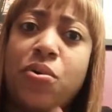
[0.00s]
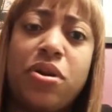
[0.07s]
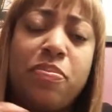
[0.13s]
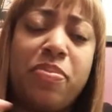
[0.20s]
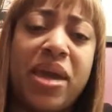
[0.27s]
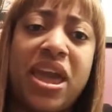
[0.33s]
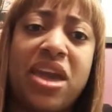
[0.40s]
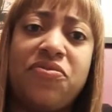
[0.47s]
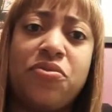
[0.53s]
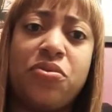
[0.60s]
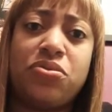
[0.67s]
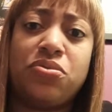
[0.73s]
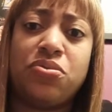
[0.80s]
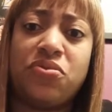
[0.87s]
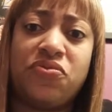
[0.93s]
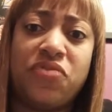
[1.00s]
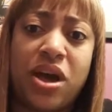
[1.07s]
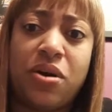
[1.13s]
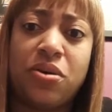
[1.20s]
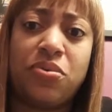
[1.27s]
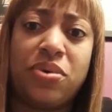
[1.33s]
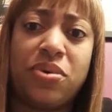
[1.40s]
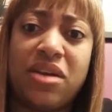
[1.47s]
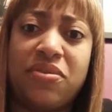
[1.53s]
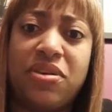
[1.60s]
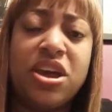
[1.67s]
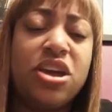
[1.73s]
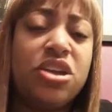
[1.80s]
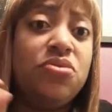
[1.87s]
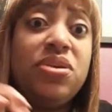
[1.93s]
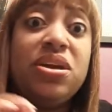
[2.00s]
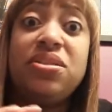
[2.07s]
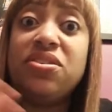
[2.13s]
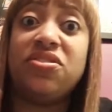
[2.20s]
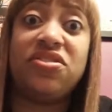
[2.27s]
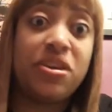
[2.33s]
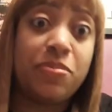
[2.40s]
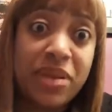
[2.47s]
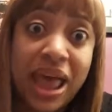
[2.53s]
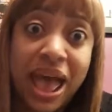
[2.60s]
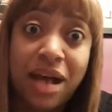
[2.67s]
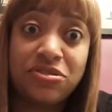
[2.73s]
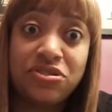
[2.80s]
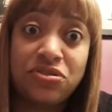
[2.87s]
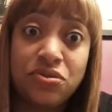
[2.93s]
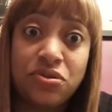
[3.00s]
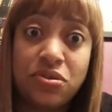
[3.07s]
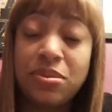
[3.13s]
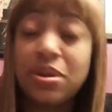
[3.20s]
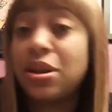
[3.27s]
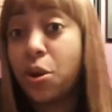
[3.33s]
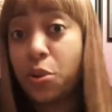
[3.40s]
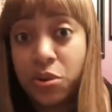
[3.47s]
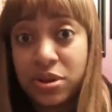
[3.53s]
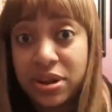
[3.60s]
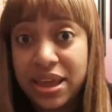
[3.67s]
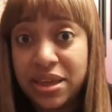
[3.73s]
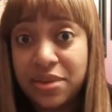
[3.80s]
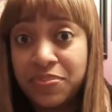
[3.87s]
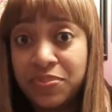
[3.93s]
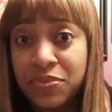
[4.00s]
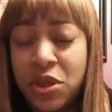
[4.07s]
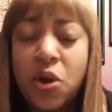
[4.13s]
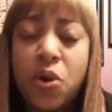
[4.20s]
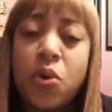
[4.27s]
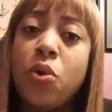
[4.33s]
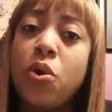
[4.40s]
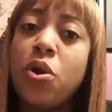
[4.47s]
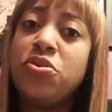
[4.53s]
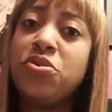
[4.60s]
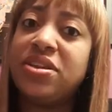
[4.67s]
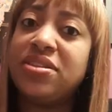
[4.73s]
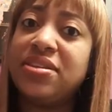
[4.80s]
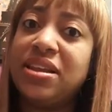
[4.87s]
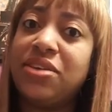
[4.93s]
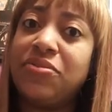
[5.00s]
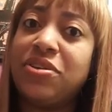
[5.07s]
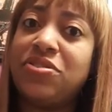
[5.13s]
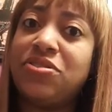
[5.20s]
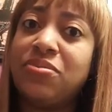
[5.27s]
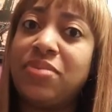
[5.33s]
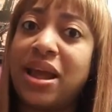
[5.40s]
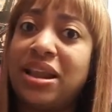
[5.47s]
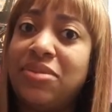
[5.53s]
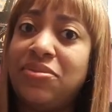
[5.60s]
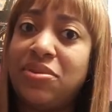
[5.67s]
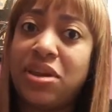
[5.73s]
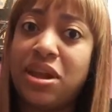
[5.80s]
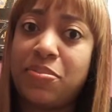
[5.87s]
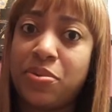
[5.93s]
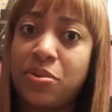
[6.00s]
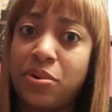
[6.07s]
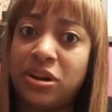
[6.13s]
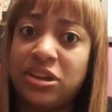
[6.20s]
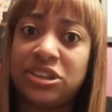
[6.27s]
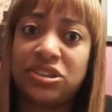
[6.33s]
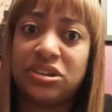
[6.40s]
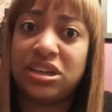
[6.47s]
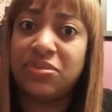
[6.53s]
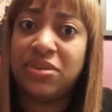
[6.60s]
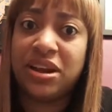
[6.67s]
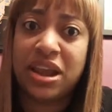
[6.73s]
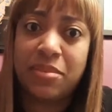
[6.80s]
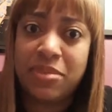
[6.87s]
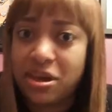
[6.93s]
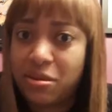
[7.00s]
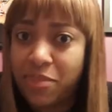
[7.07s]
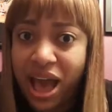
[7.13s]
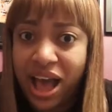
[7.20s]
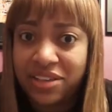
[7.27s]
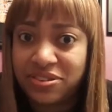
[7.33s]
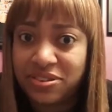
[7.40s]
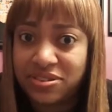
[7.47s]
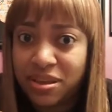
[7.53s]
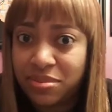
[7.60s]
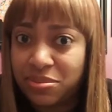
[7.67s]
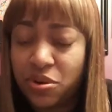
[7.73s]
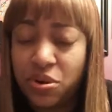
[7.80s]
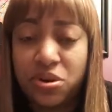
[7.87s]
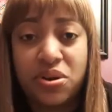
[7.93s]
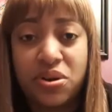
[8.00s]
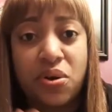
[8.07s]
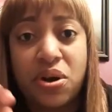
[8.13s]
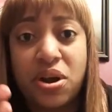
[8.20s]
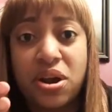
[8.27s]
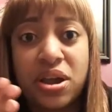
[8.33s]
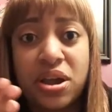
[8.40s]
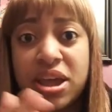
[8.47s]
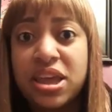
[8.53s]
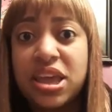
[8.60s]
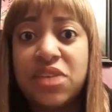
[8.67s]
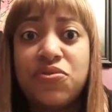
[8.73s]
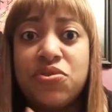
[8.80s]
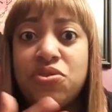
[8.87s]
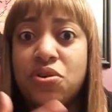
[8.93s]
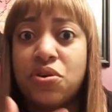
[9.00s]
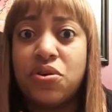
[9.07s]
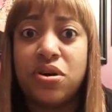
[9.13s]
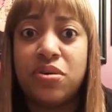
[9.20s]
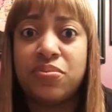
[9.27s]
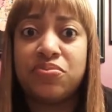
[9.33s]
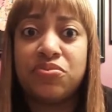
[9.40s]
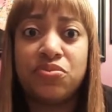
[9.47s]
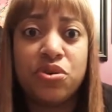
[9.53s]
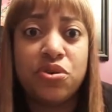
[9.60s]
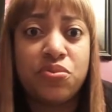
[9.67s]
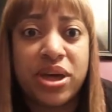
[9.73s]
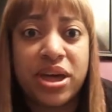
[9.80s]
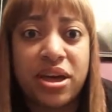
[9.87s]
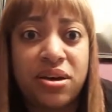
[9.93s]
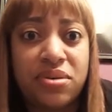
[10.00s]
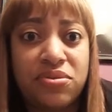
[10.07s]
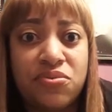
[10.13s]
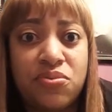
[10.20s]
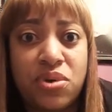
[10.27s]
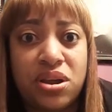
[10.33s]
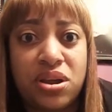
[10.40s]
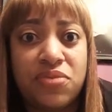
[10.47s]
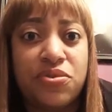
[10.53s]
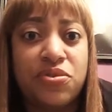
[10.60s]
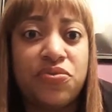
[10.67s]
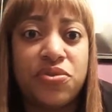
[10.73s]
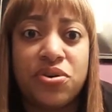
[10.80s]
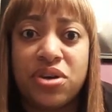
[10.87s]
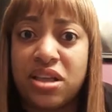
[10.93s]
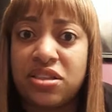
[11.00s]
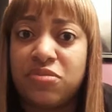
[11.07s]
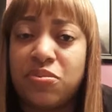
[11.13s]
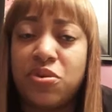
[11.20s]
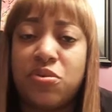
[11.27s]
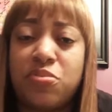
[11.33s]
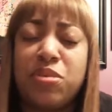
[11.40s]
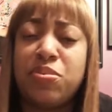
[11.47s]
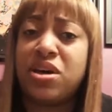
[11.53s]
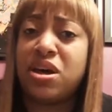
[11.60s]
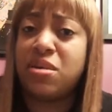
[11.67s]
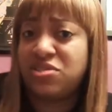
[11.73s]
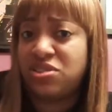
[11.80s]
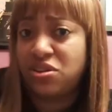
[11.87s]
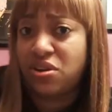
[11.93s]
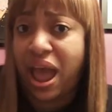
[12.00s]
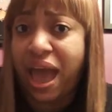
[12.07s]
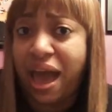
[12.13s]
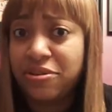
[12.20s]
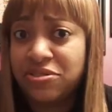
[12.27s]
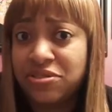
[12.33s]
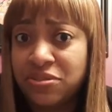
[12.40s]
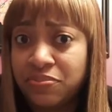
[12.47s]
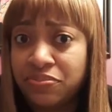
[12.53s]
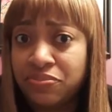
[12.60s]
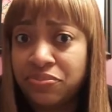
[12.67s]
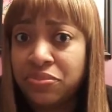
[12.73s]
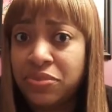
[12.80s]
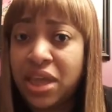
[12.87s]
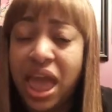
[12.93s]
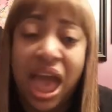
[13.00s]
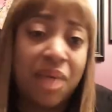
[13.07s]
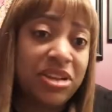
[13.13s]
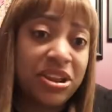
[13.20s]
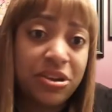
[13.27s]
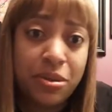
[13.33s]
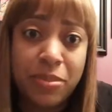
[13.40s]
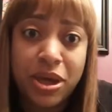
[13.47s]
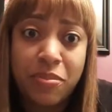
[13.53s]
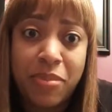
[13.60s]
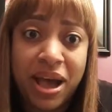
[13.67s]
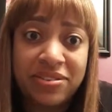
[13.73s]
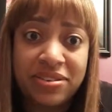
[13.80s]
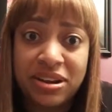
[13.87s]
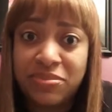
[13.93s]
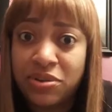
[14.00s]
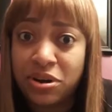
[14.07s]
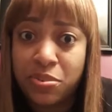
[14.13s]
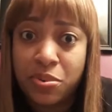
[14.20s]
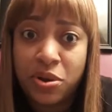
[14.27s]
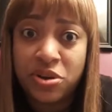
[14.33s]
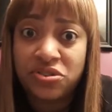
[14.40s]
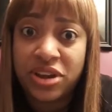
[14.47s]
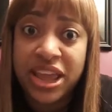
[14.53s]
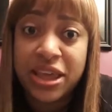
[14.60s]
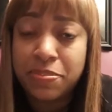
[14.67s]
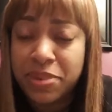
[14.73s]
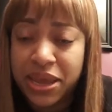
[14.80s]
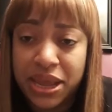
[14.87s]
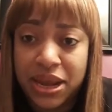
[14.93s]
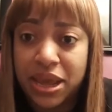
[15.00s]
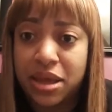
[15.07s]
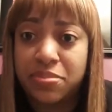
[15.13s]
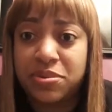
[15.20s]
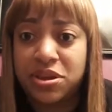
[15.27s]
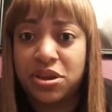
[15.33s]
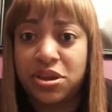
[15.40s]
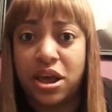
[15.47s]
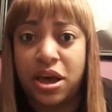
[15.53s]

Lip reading: order paid for through the phone or whatever. You can either ship it out to them locally, or you could deliver it to them, like leave it on their porch or leave it in their mailbox or something. Or if you know them real well, if you feel comfortable with people coming to your house, have it in your mailbox or leave it on the porch so they can pick it up,